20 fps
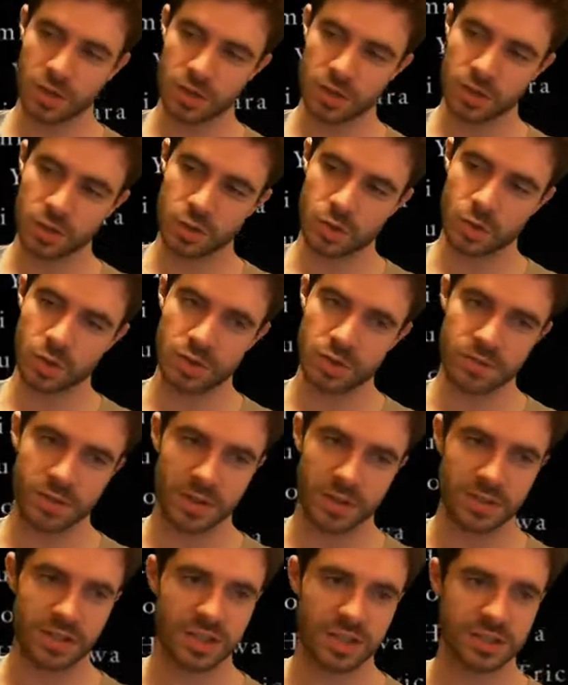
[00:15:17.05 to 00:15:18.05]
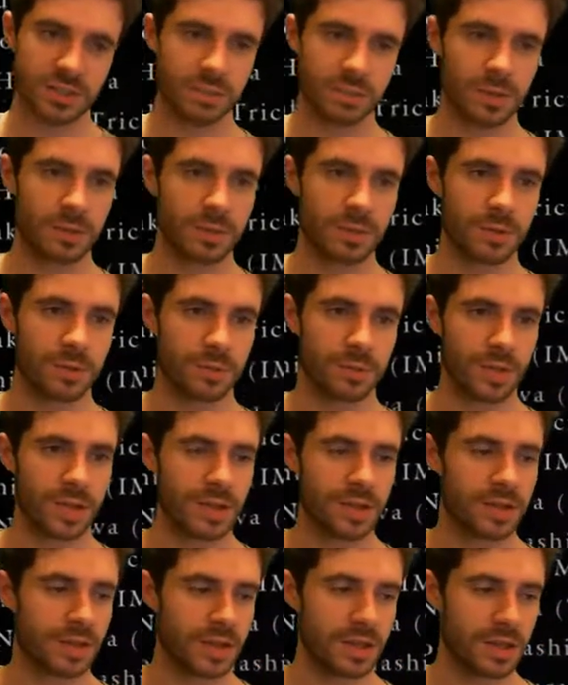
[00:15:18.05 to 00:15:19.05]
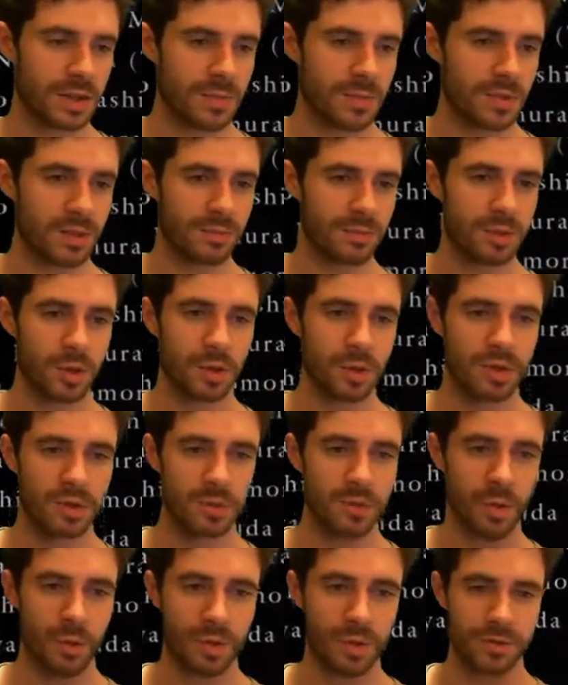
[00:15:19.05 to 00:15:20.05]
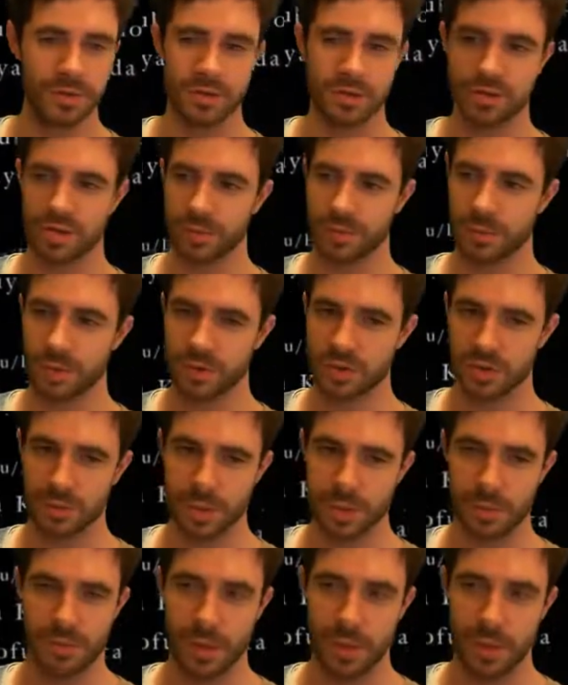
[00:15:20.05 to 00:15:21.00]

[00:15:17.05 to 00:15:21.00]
Look at all these fantastic people that made the beauty of what we've just done possible.